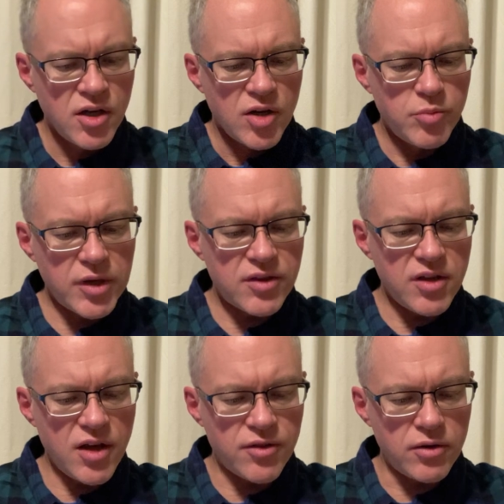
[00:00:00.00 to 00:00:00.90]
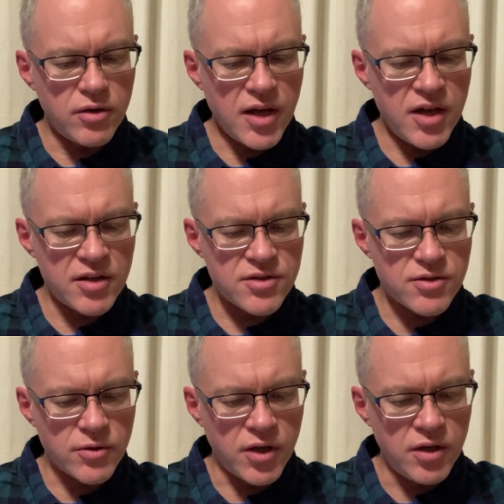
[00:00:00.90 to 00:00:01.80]
But the other,
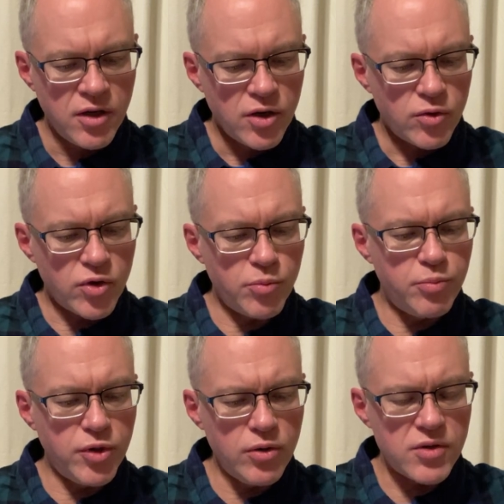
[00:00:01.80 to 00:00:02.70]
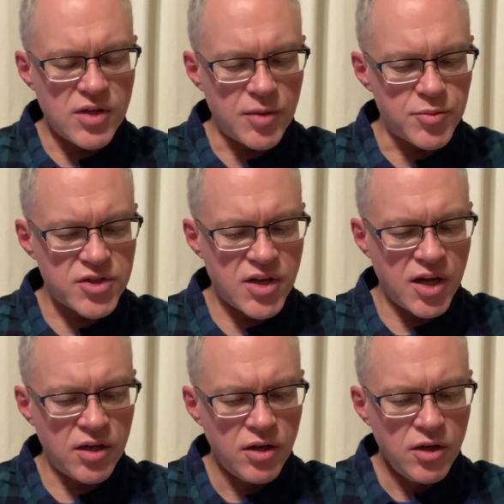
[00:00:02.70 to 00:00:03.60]
answering, rebuked him, saying,